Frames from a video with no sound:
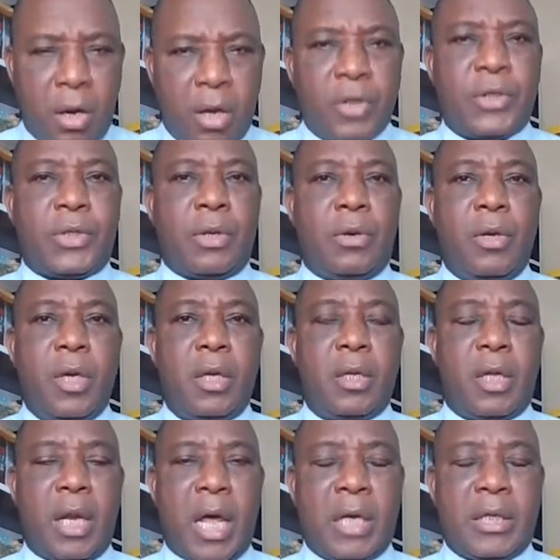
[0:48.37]
Also,
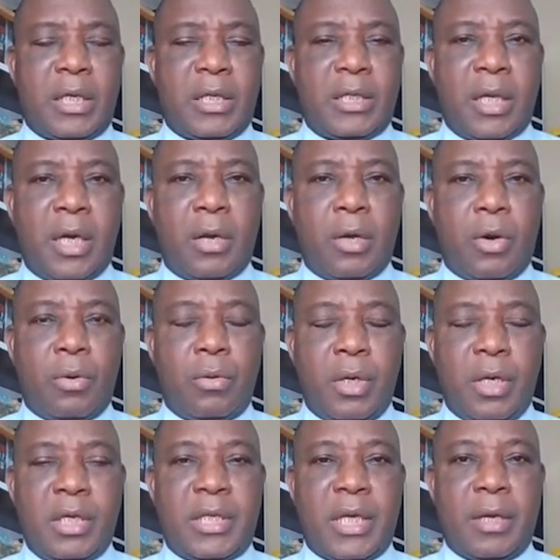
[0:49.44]
the largest telco
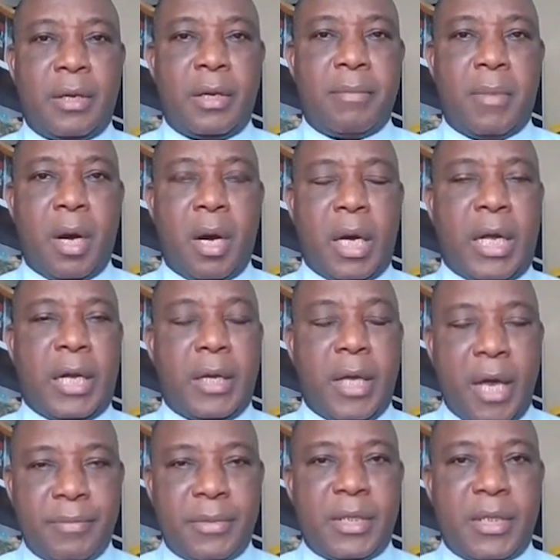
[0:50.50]
listed on the market,
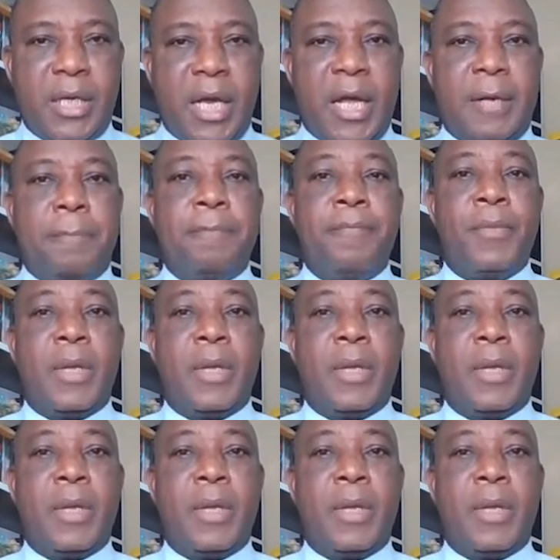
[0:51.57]
MTN.